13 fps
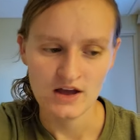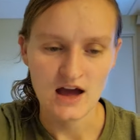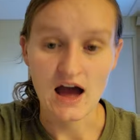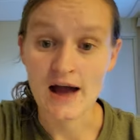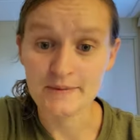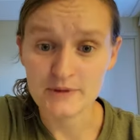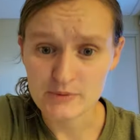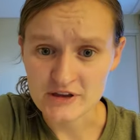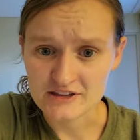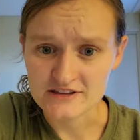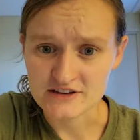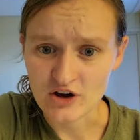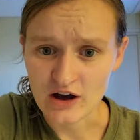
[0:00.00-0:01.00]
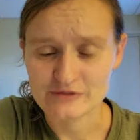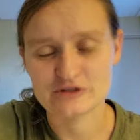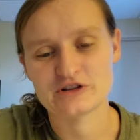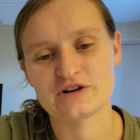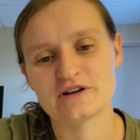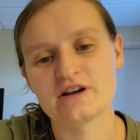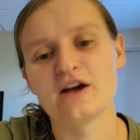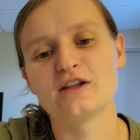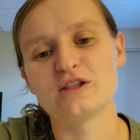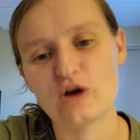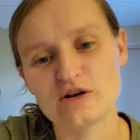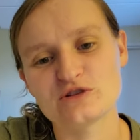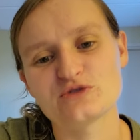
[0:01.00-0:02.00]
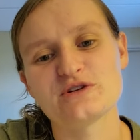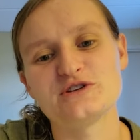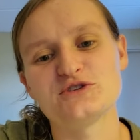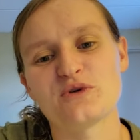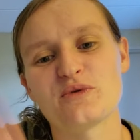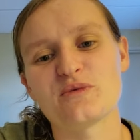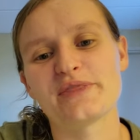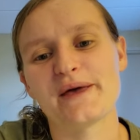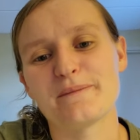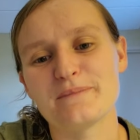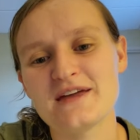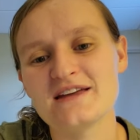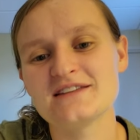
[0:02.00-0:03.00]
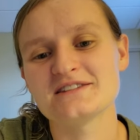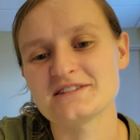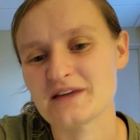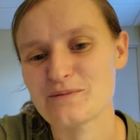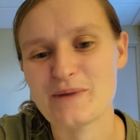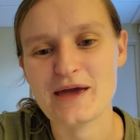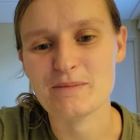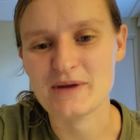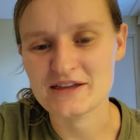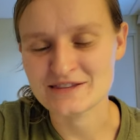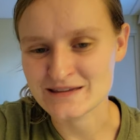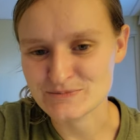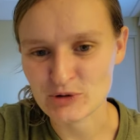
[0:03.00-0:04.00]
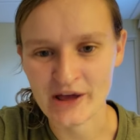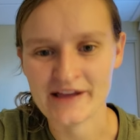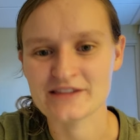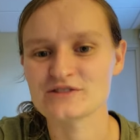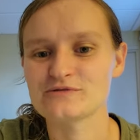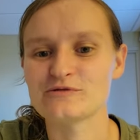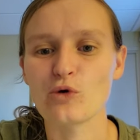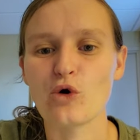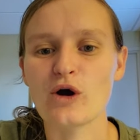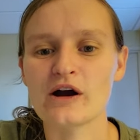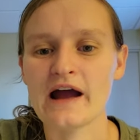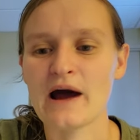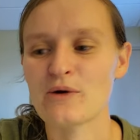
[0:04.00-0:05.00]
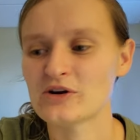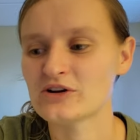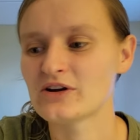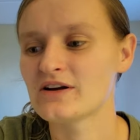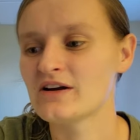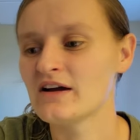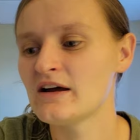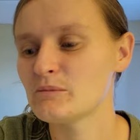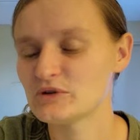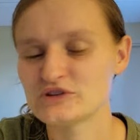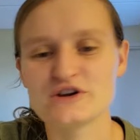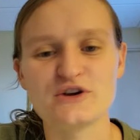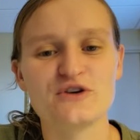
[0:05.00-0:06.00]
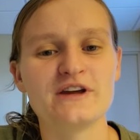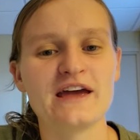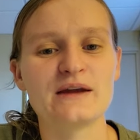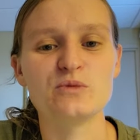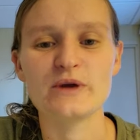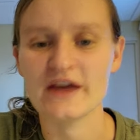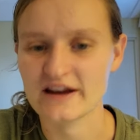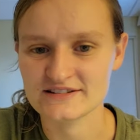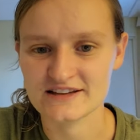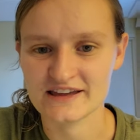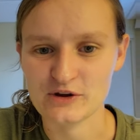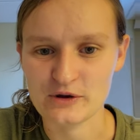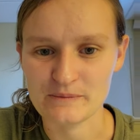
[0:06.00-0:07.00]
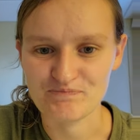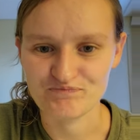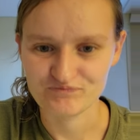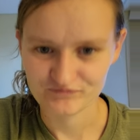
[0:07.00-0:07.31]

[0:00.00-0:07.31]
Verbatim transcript: I'm the PT officer. Long story short, what that means is I make PT plans for our platoon and we execute them.